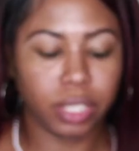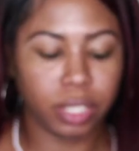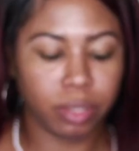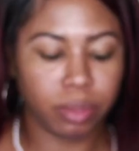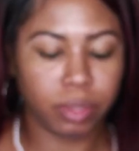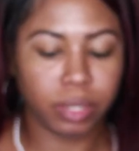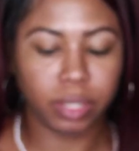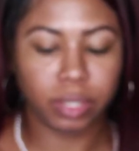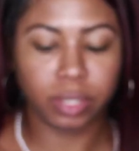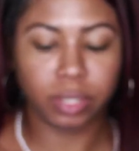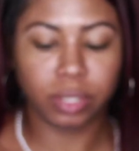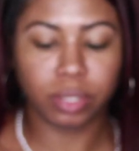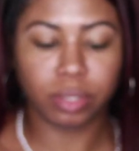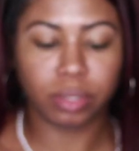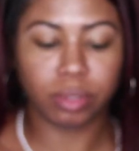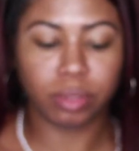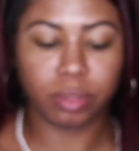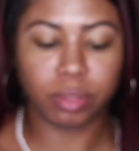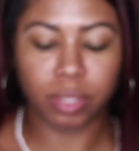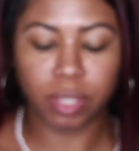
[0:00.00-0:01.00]

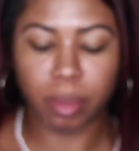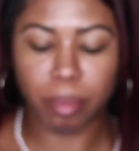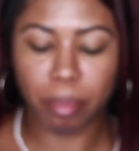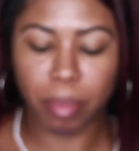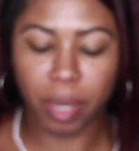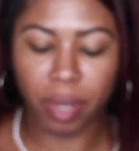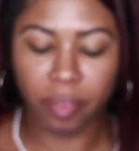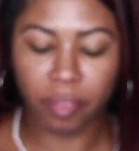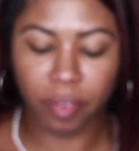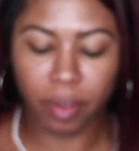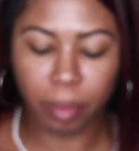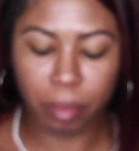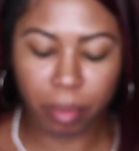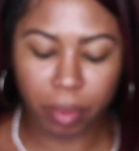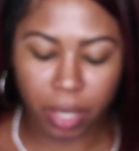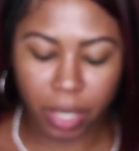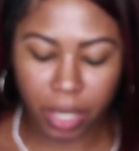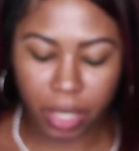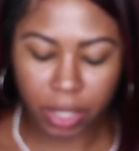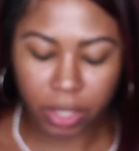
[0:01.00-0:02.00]
a buffer
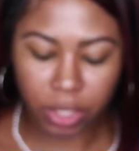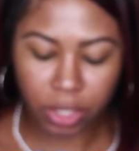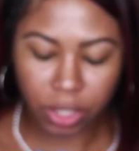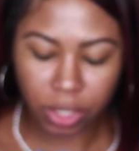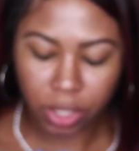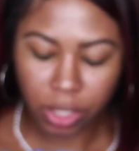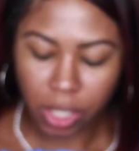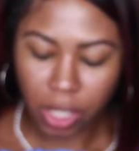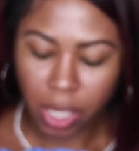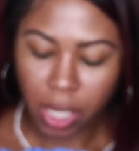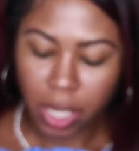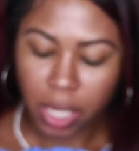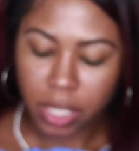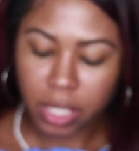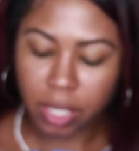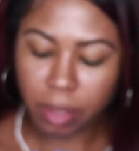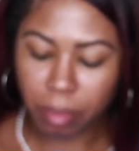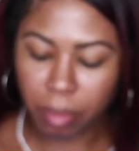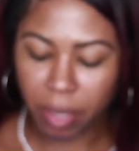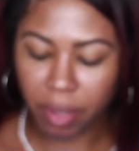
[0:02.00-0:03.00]
brush
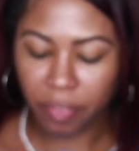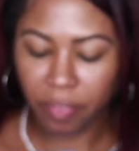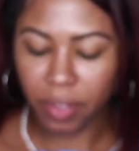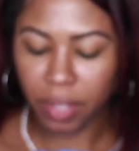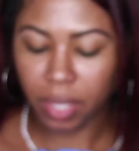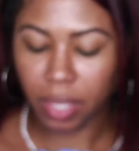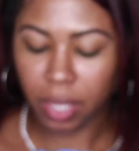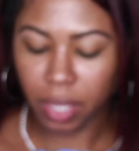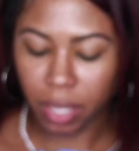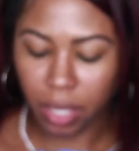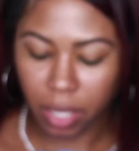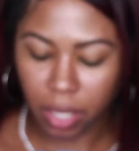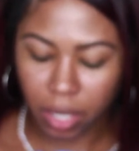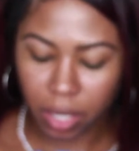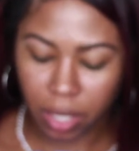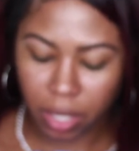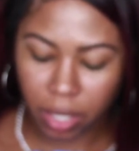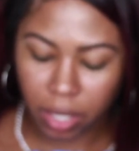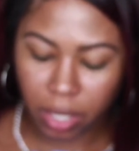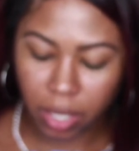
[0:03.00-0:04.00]
to buff it
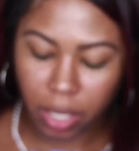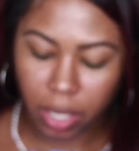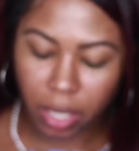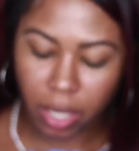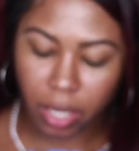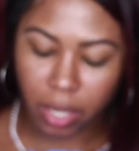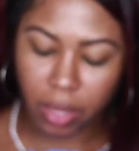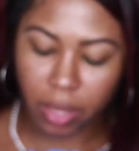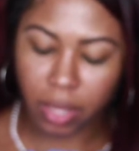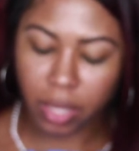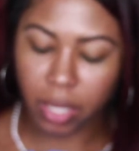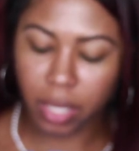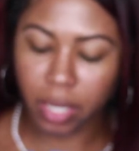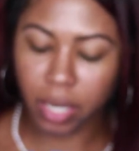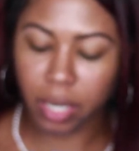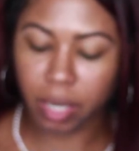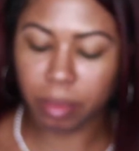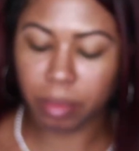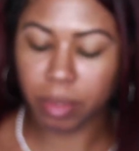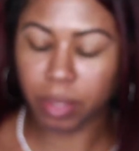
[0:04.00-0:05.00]
in, and
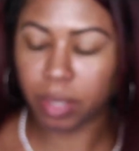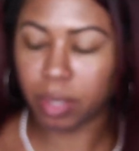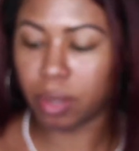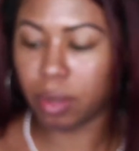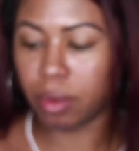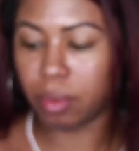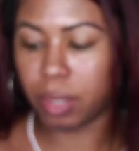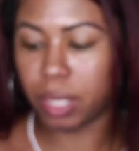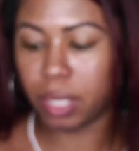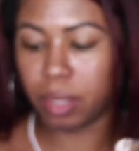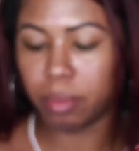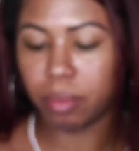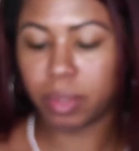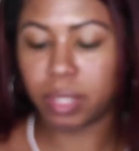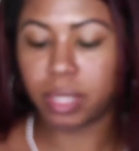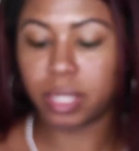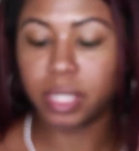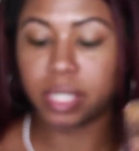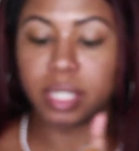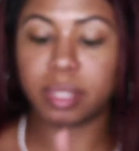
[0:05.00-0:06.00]
then I'm going to go in
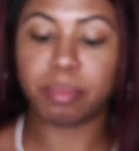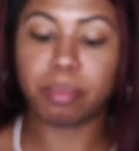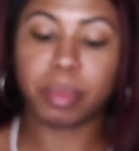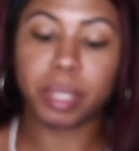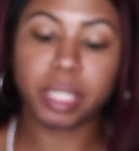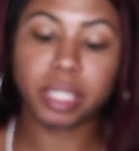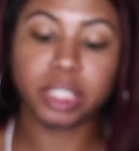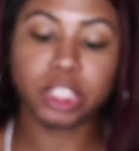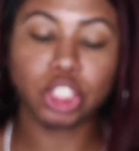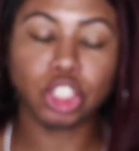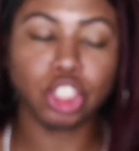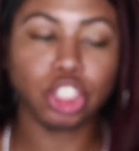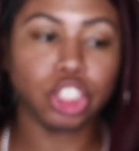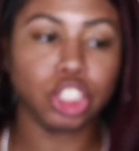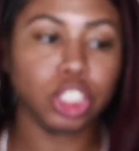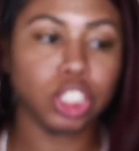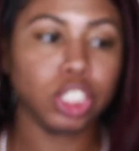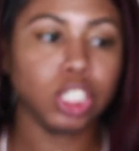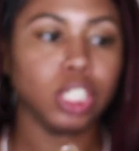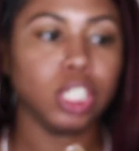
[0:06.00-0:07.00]
with the
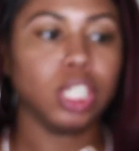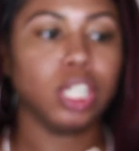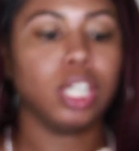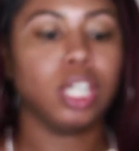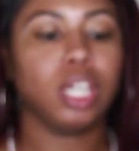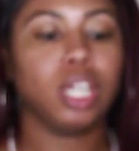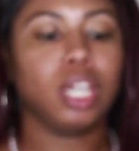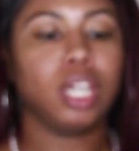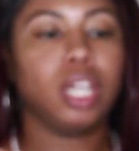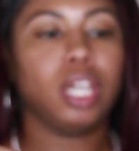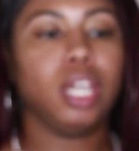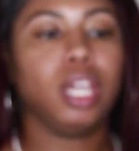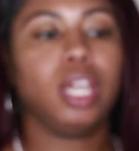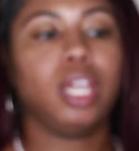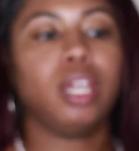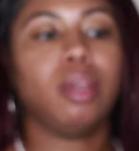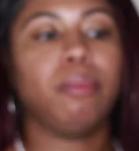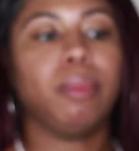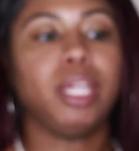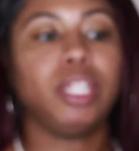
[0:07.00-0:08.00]
sponge
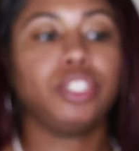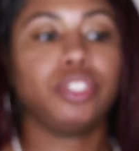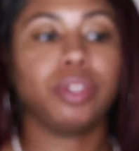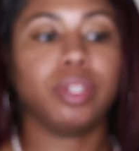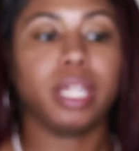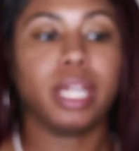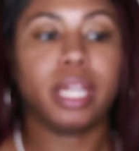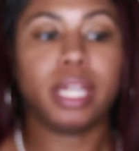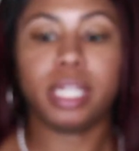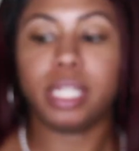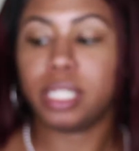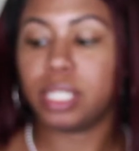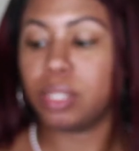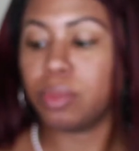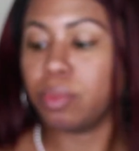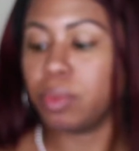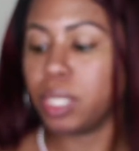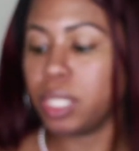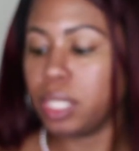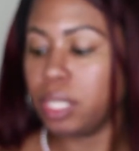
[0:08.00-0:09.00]
and make sure that it is
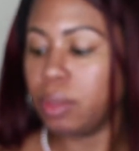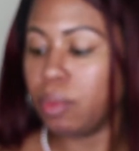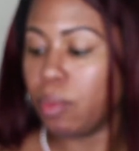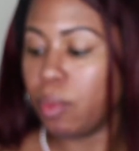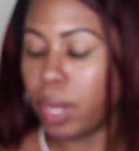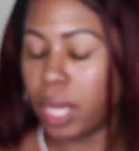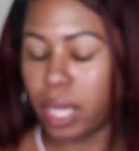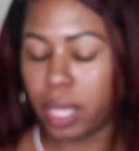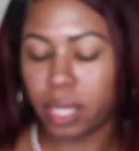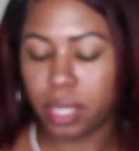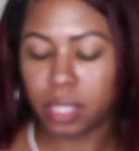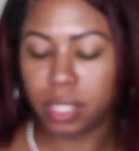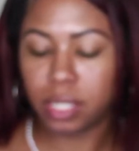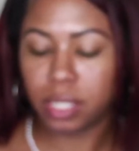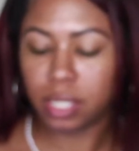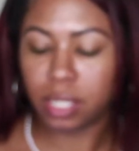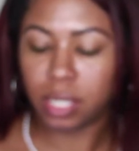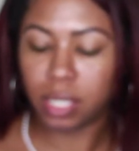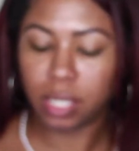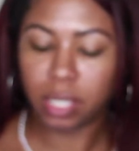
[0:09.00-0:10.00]
really
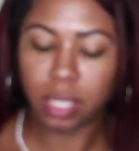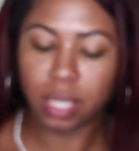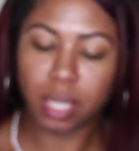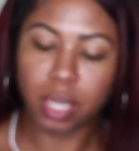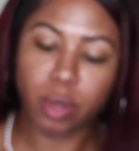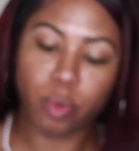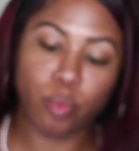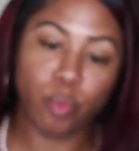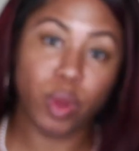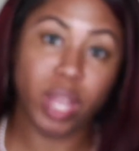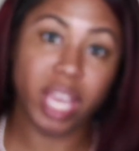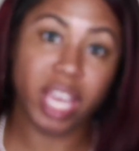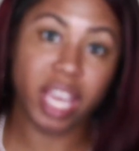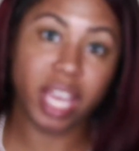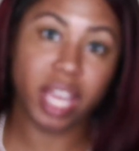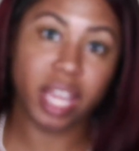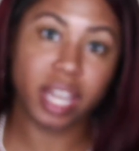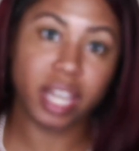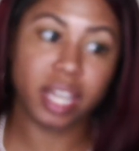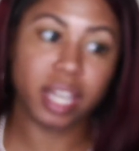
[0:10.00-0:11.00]
wet,
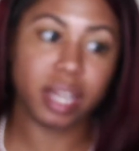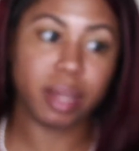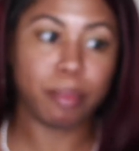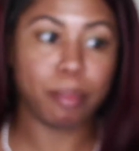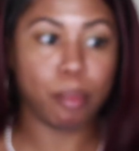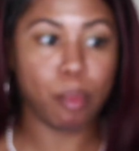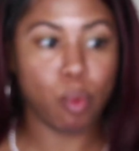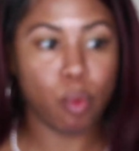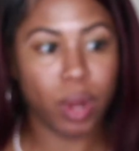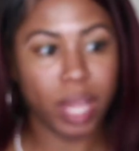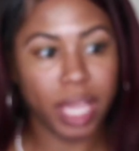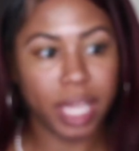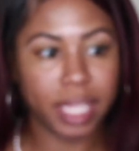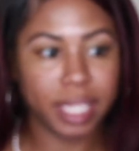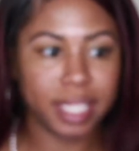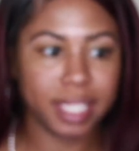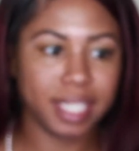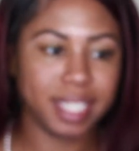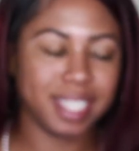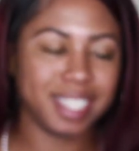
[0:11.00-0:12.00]

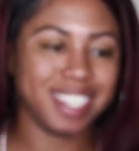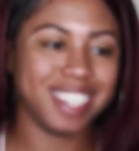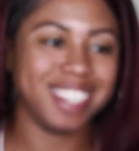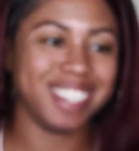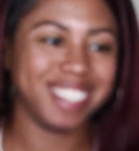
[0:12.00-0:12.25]
moist.